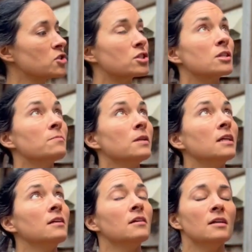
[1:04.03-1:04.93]
this
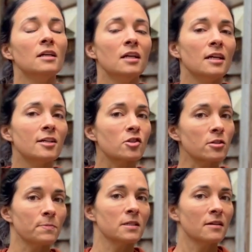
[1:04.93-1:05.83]
chimney. It
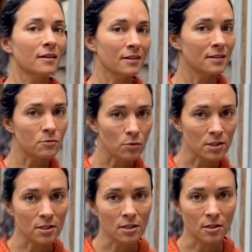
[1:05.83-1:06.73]
should be done at least
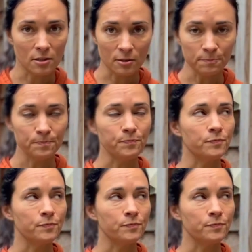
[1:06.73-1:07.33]
once a year.